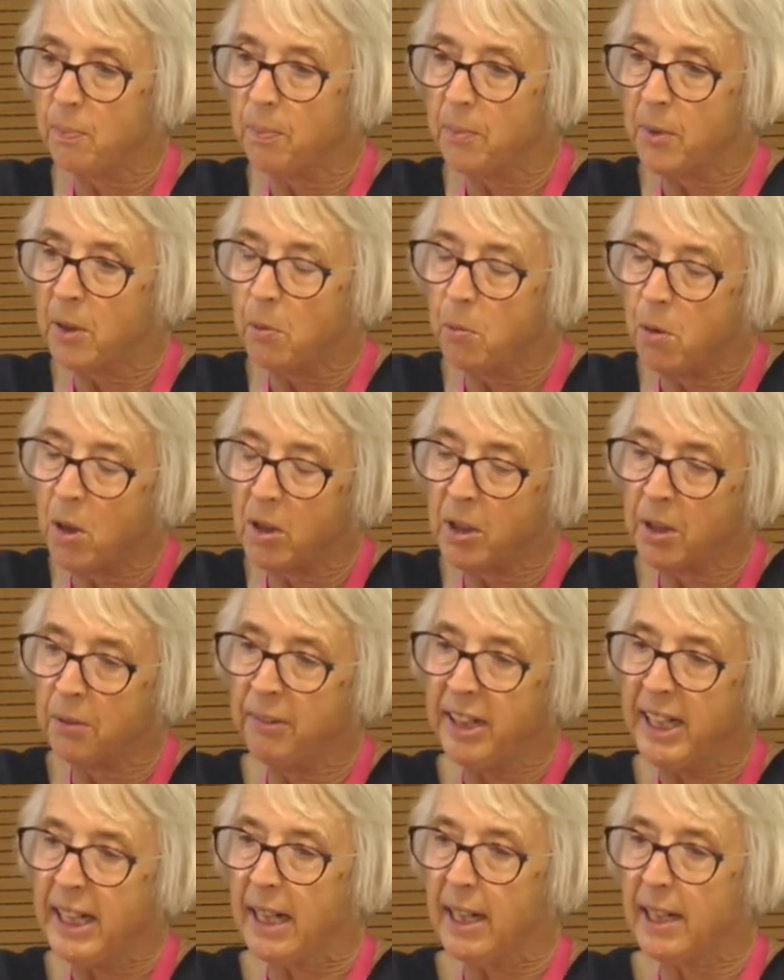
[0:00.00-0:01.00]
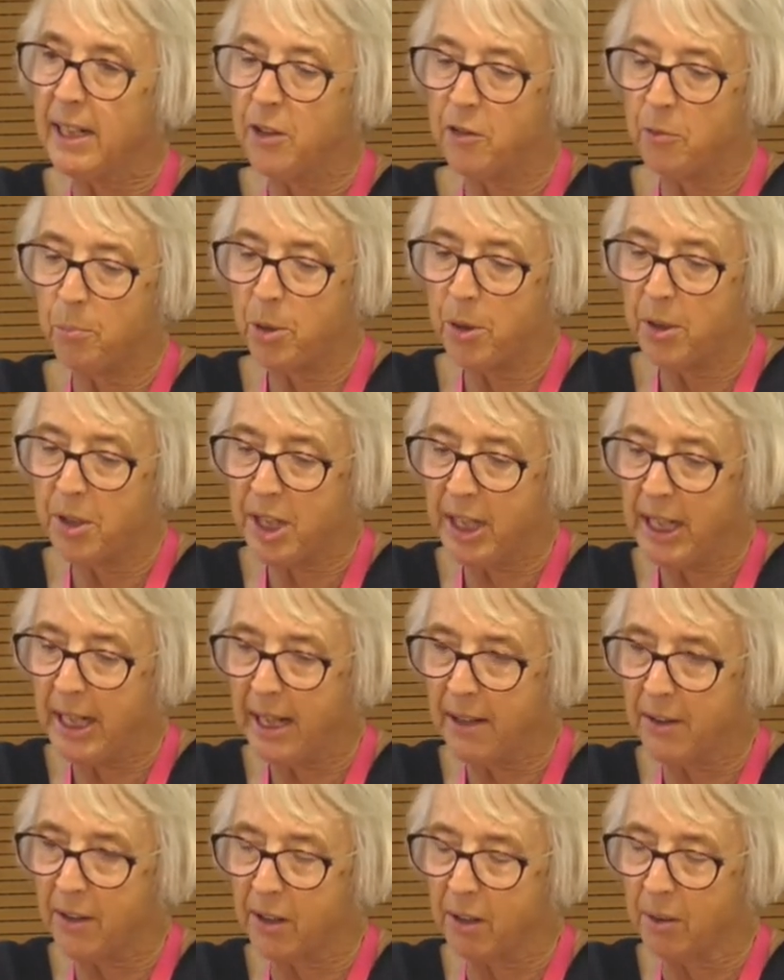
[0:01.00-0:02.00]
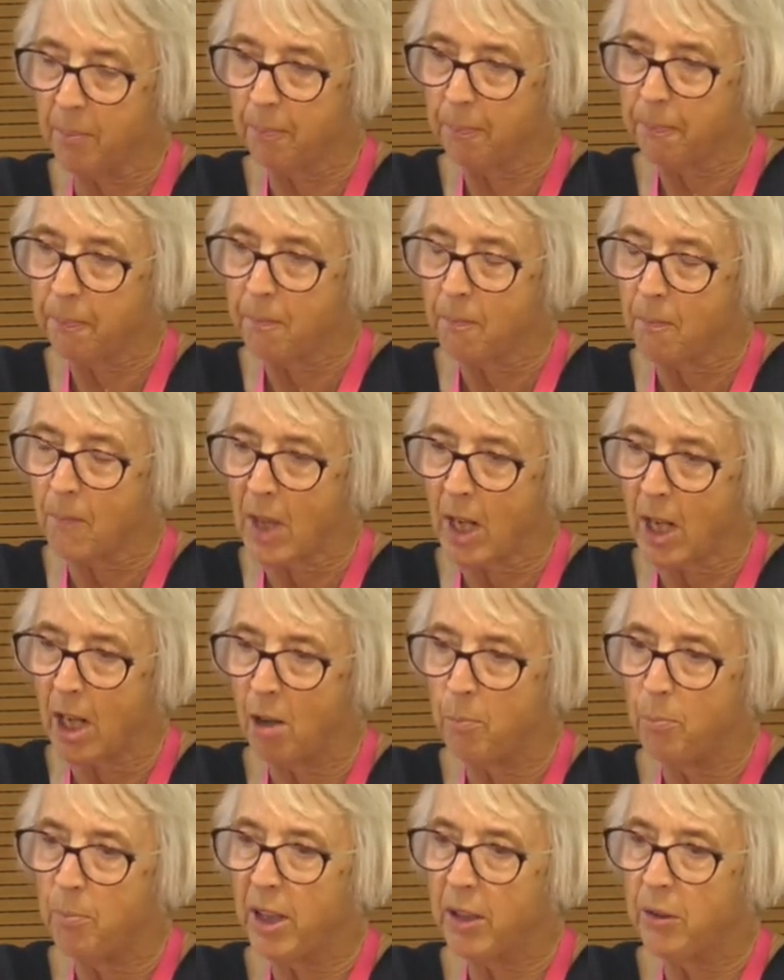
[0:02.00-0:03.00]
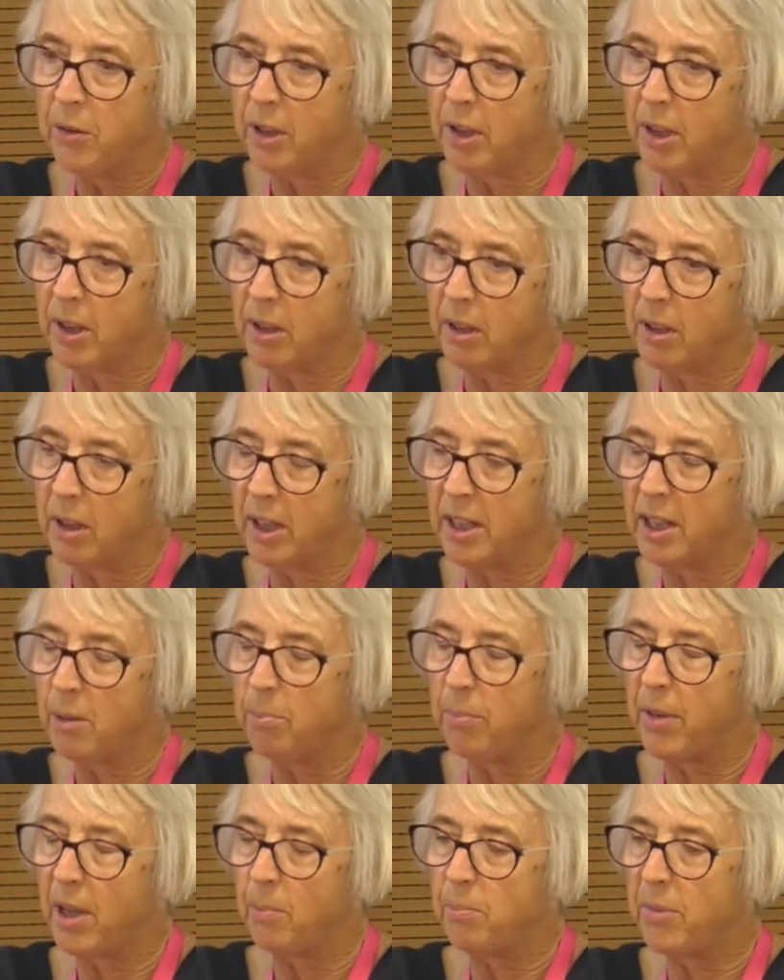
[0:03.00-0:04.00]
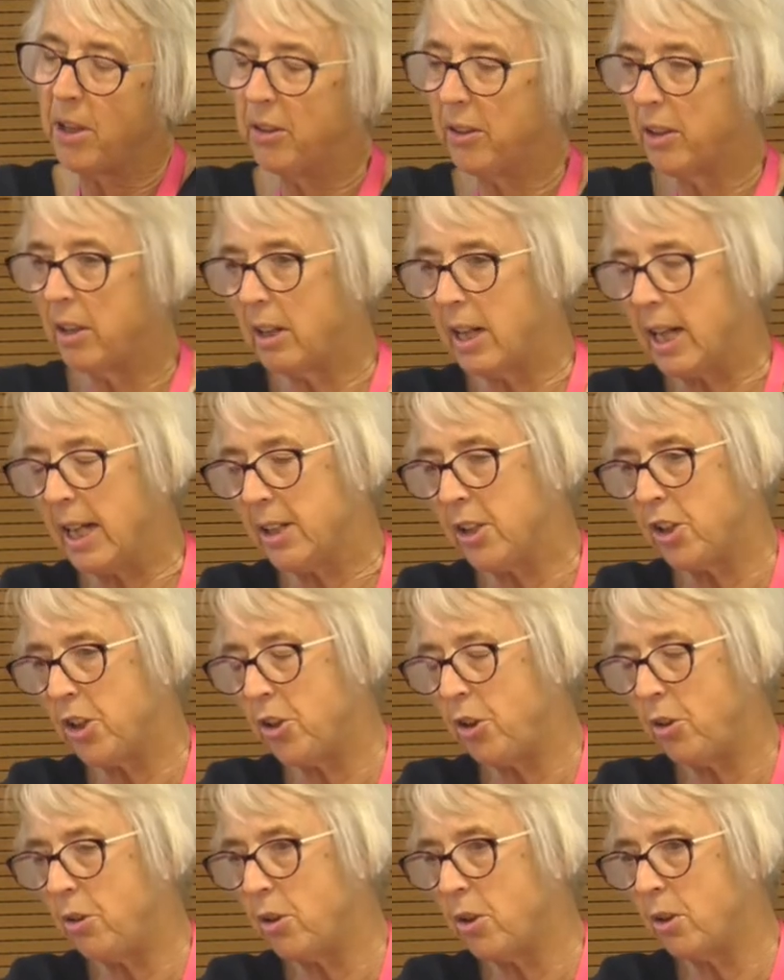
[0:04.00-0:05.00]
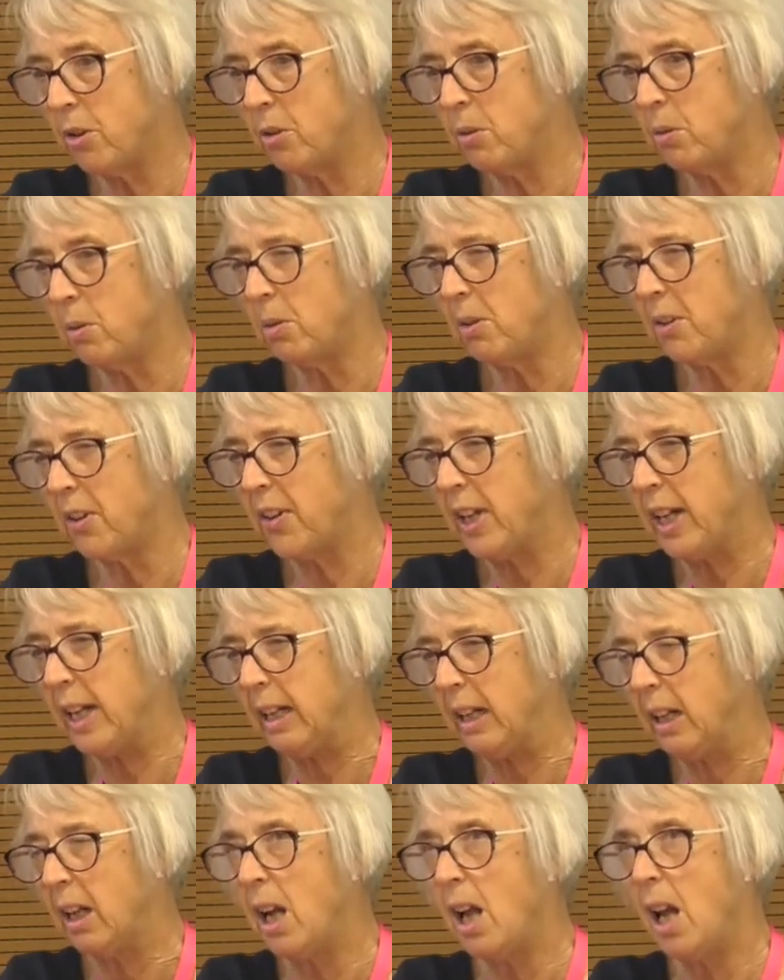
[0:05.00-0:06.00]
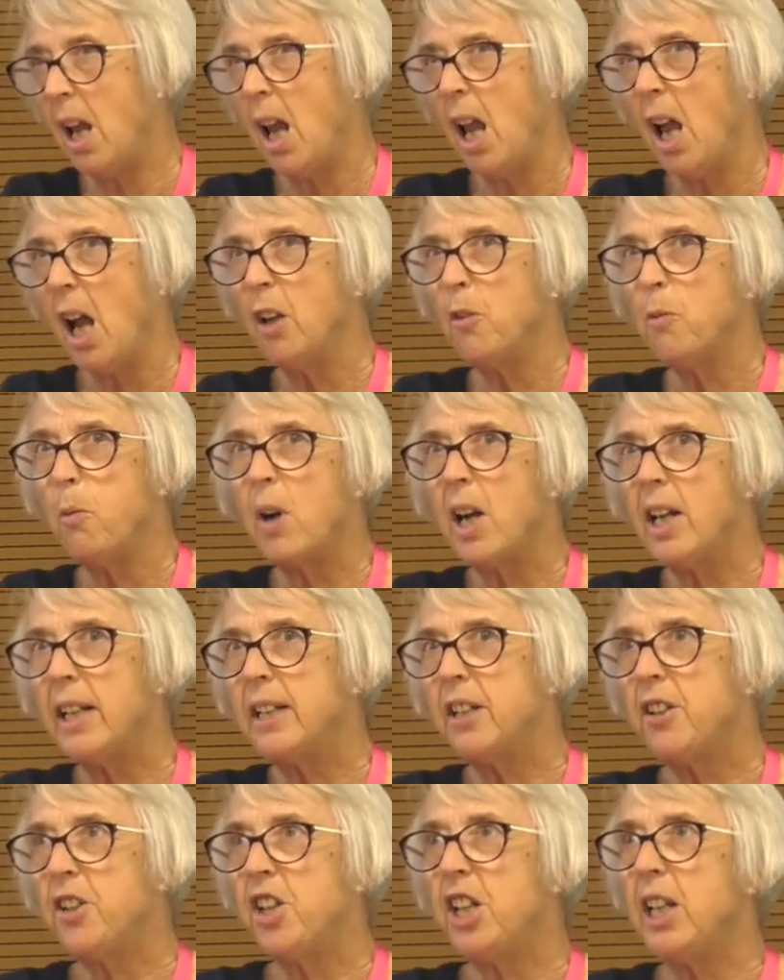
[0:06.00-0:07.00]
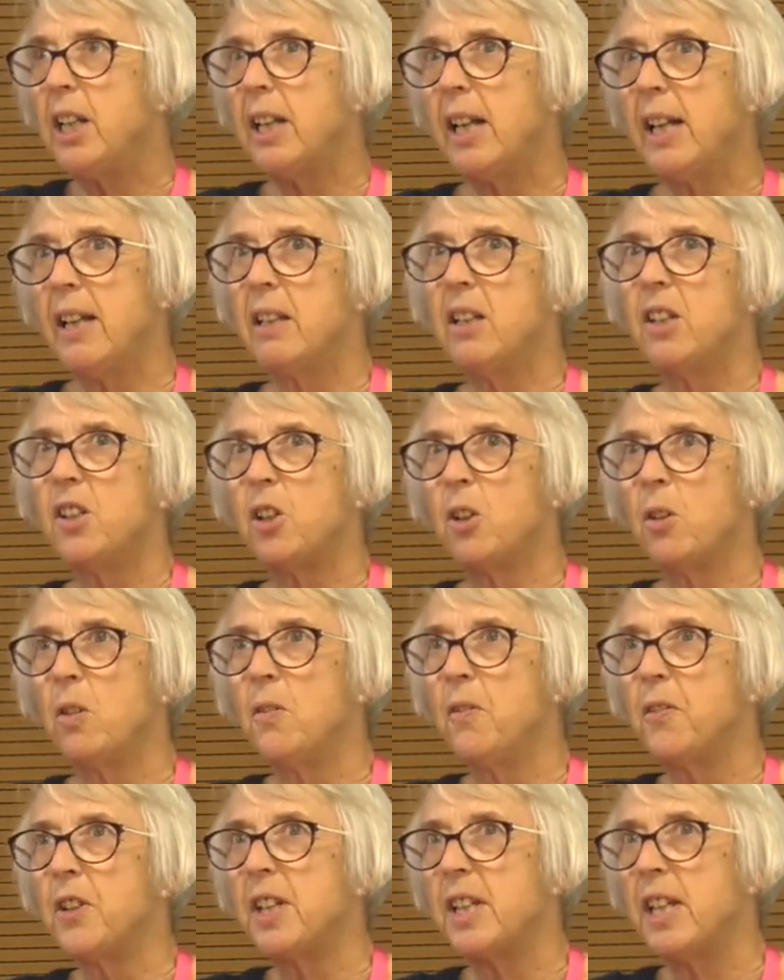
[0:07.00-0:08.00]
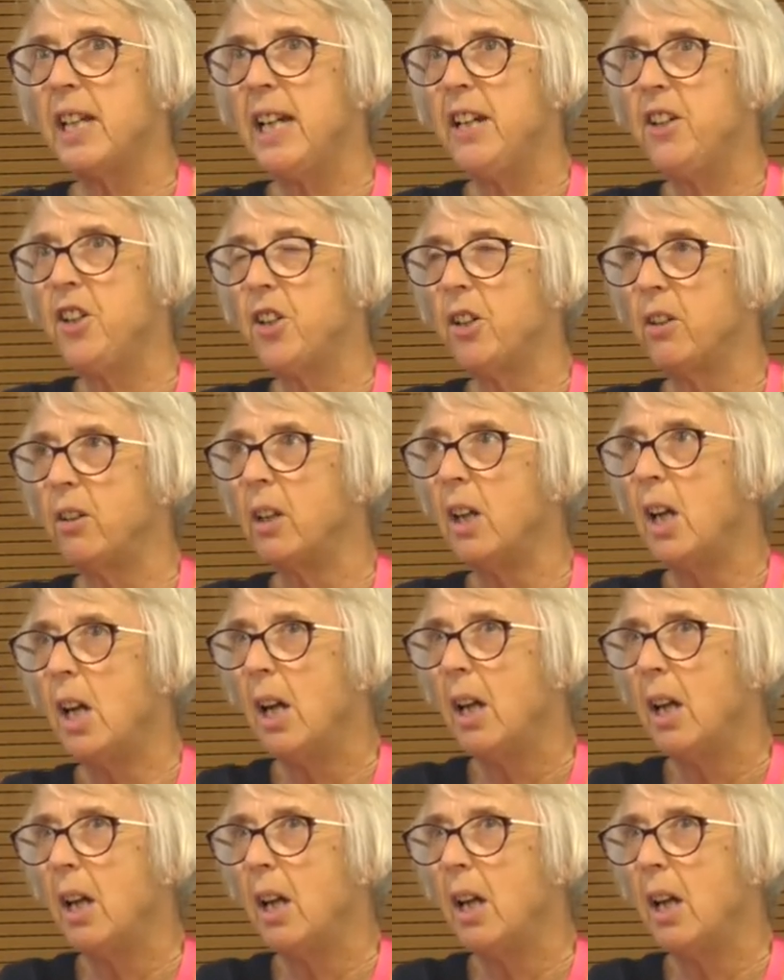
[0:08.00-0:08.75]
what can we kind of put together about her and about her attitude to the whole thing? And why did she let this conversation,